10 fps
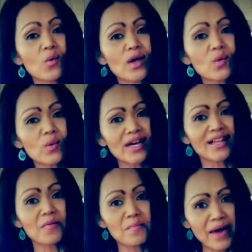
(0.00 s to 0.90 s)
we
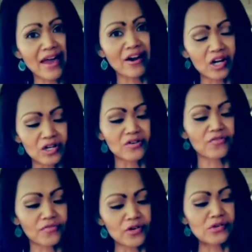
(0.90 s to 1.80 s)
will bear good
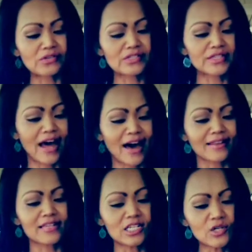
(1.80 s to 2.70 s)
fruits.
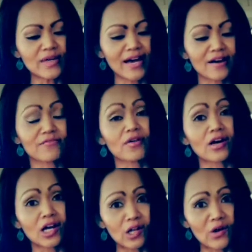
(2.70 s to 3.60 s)
Hallelujah. For
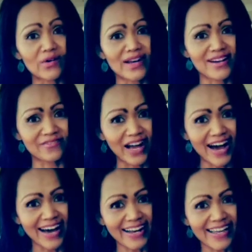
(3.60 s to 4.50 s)
the glory of
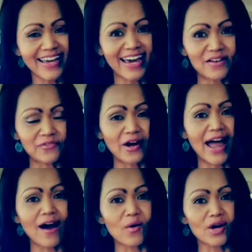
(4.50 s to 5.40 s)
God and for
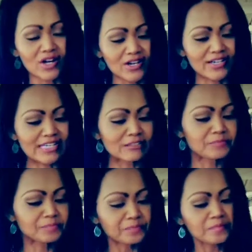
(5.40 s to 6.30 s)
our good.
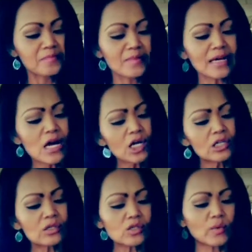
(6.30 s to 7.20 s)

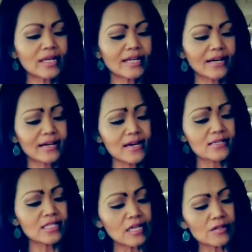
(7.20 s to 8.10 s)
Luke 29
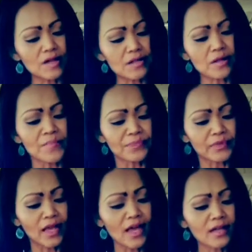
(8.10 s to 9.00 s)
19 says,
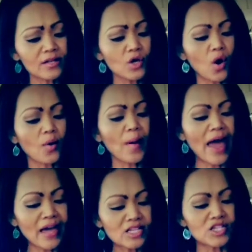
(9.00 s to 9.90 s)
In your
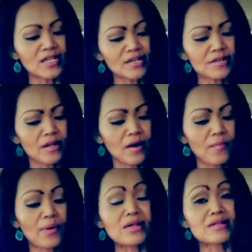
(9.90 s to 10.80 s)
patience
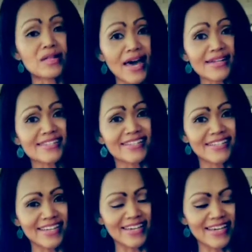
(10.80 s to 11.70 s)
possess
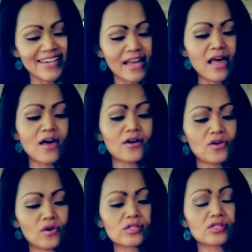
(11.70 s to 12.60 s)
ye
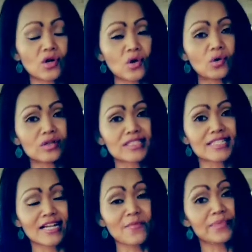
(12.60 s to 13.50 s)
your
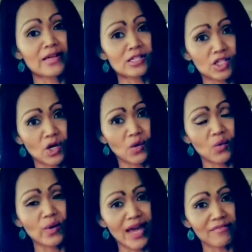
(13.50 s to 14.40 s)
souls. So
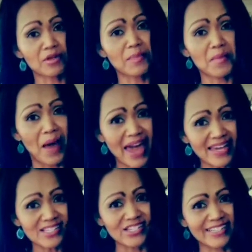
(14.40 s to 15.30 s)
we have to be
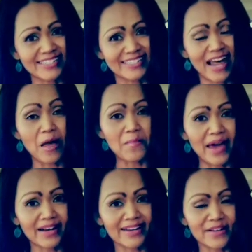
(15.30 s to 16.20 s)
patient,
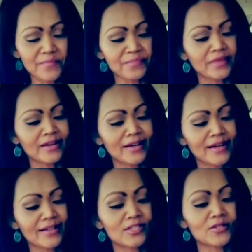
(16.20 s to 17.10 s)
amen,
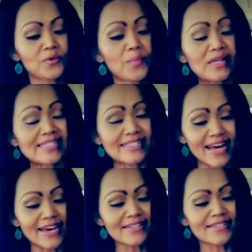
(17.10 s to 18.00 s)
to
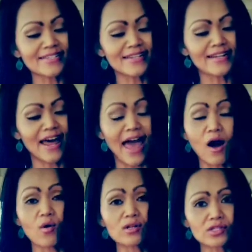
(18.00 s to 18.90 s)
possess
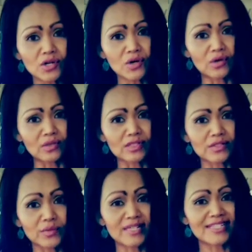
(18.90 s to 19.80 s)
our
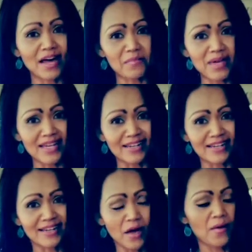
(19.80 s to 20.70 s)
souls. What does that mean?
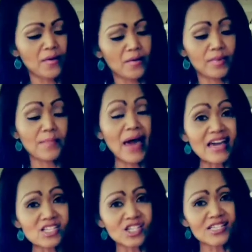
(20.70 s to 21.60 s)
Be
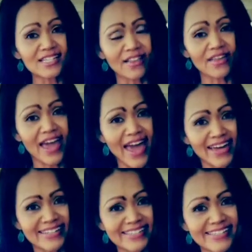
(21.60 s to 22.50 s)
patient till the
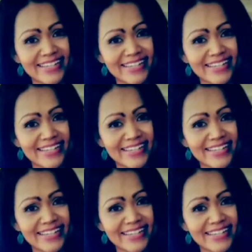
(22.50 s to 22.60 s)
end.